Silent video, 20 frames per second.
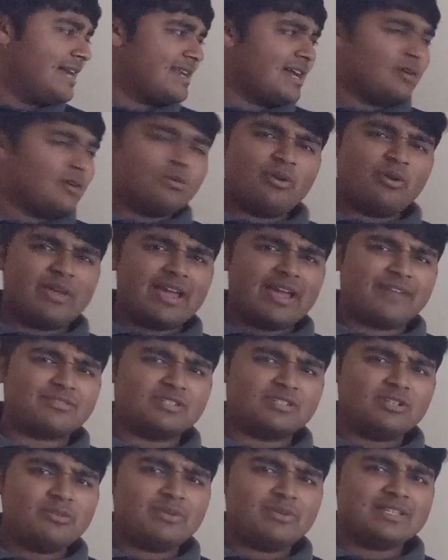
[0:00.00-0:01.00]
And now all we
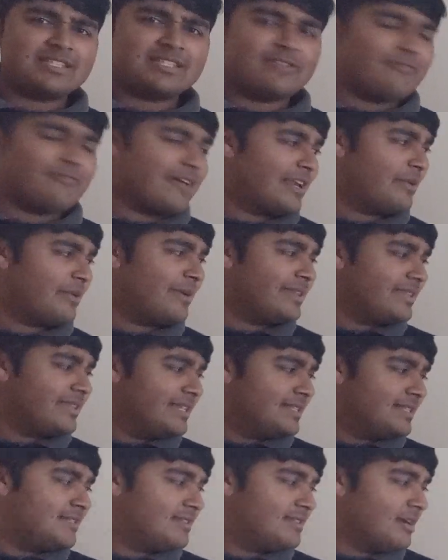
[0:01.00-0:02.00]
have to do is evaluate
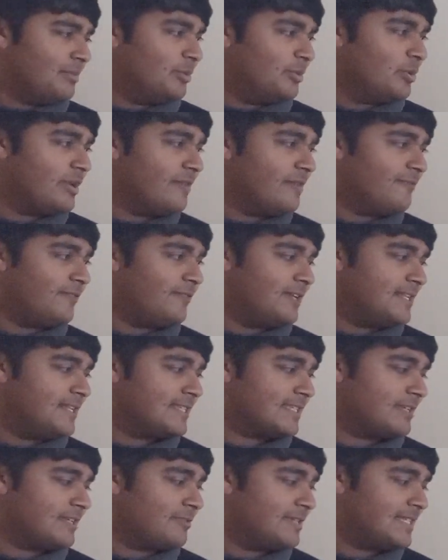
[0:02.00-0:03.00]
this double infinite
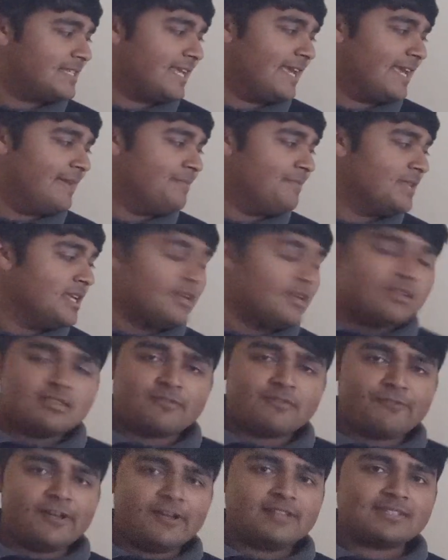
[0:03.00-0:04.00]
series here.
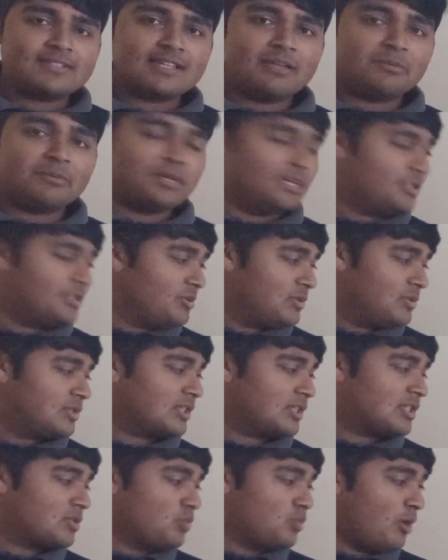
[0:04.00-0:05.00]
The first thing I'm going to do is
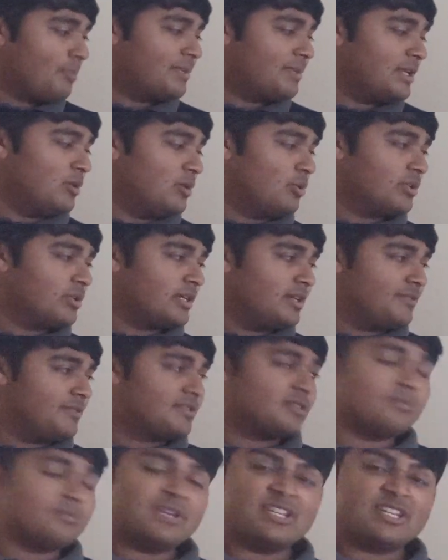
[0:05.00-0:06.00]
just swap the order of
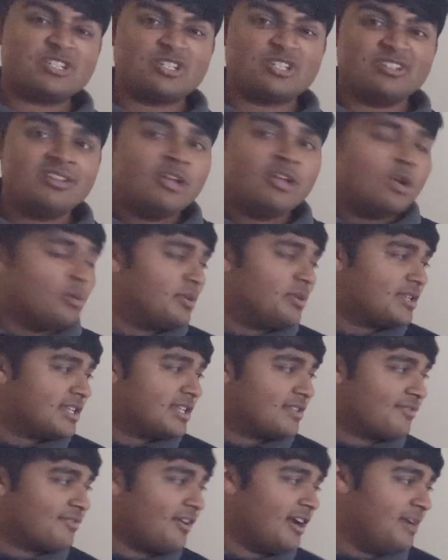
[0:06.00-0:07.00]
summation, which
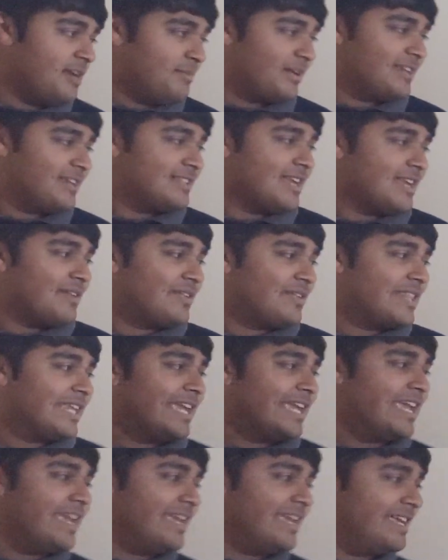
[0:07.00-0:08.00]
is fine because
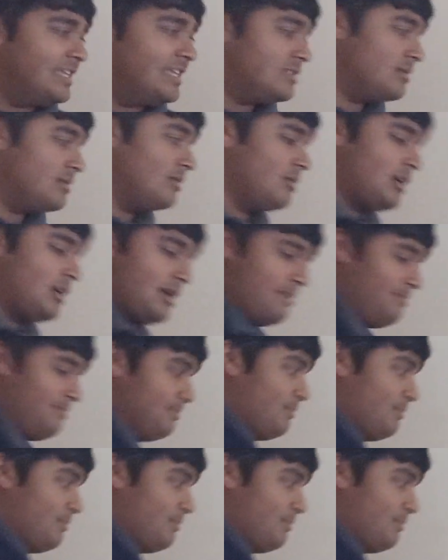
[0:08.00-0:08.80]
everything here is uh,